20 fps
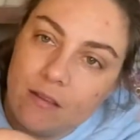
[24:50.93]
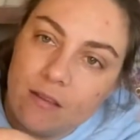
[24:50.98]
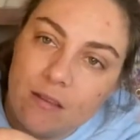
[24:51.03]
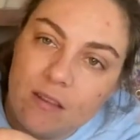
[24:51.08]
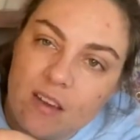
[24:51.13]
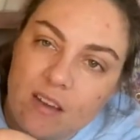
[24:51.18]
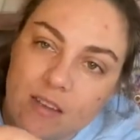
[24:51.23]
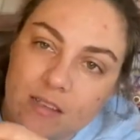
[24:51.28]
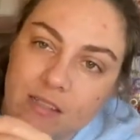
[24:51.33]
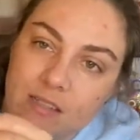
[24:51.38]

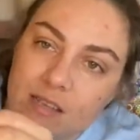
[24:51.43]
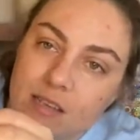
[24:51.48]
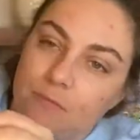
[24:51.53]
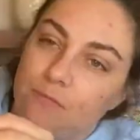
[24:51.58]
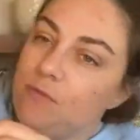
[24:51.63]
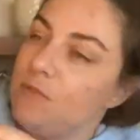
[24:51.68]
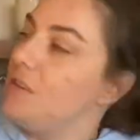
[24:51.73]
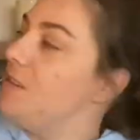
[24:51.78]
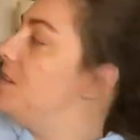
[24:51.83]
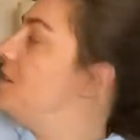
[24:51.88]
like I said
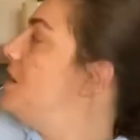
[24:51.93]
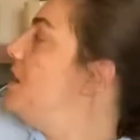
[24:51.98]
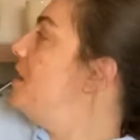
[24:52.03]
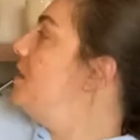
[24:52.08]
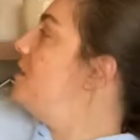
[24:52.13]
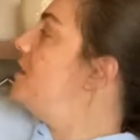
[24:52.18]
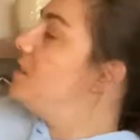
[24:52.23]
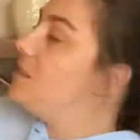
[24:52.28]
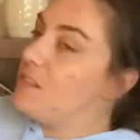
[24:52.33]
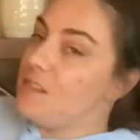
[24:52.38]
when it's at a
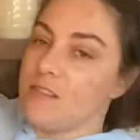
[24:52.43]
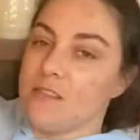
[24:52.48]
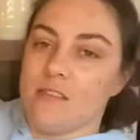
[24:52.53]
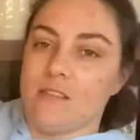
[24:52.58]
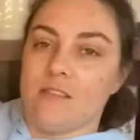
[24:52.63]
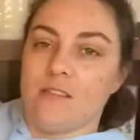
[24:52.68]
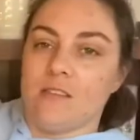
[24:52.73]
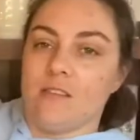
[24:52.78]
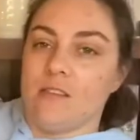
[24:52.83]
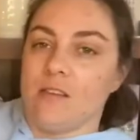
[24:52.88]

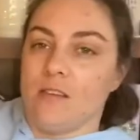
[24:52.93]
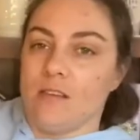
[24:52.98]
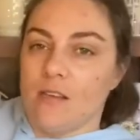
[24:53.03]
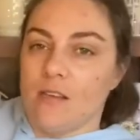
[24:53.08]
distance